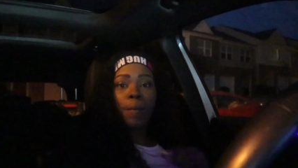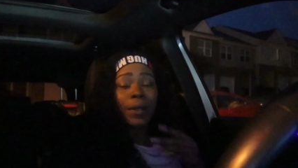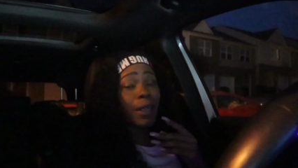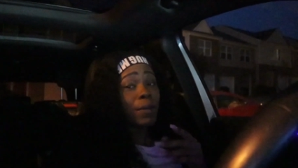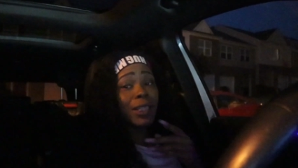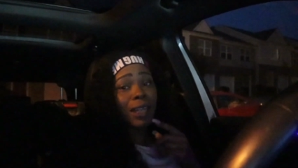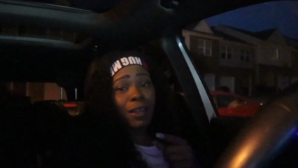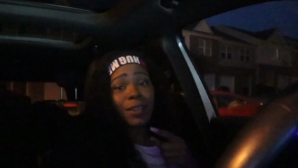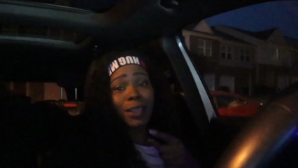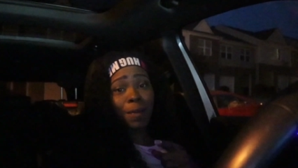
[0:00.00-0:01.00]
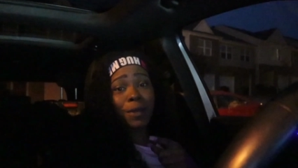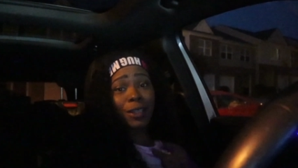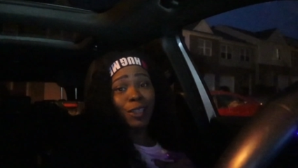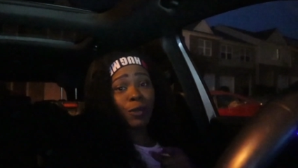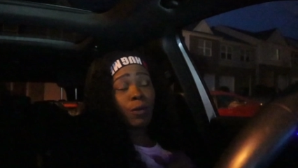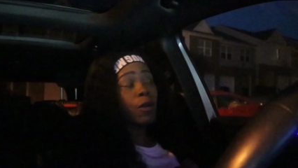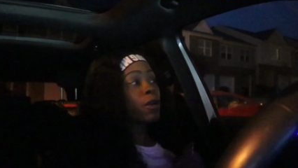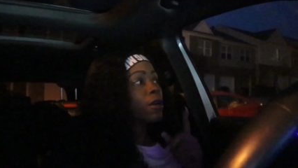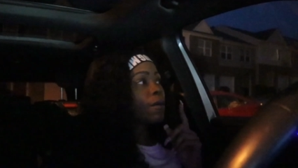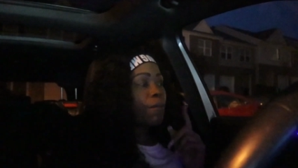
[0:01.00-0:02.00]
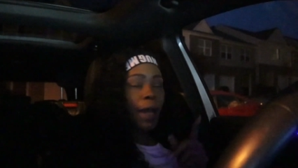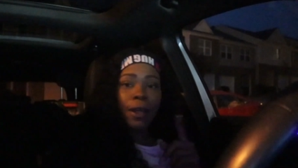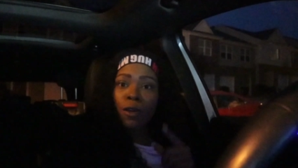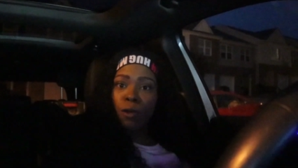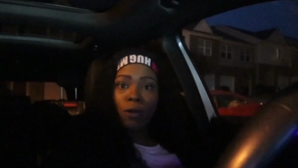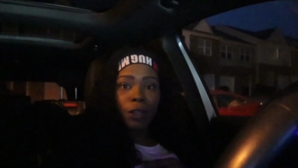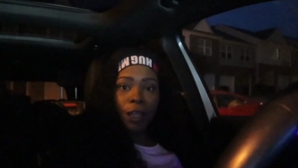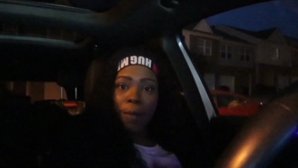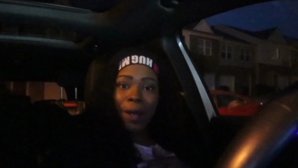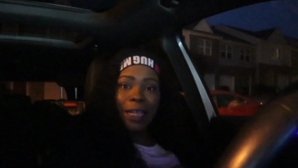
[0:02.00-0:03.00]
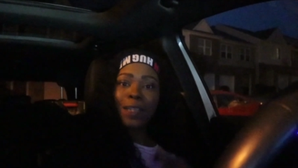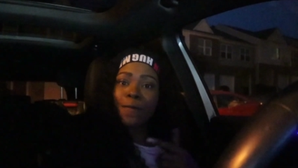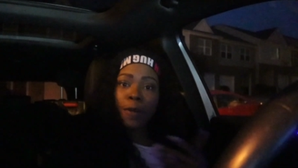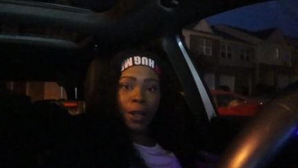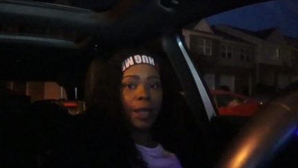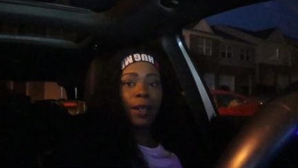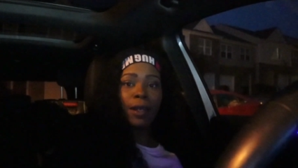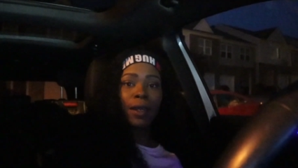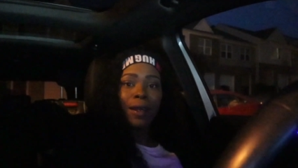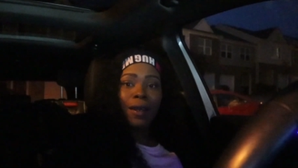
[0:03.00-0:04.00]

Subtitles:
But let me tell you something too. Make Google your best friend.